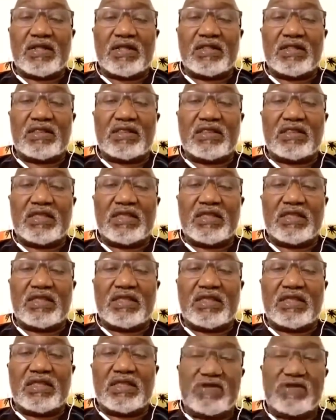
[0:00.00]

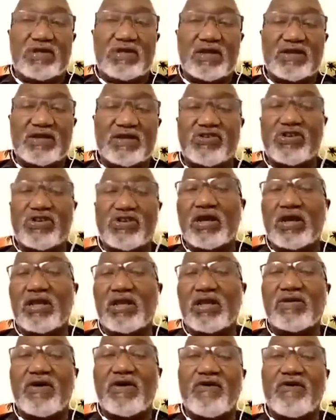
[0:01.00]
things just
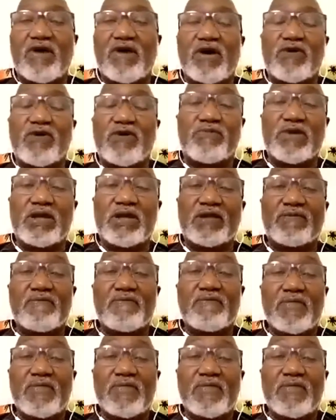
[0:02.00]
changed around me.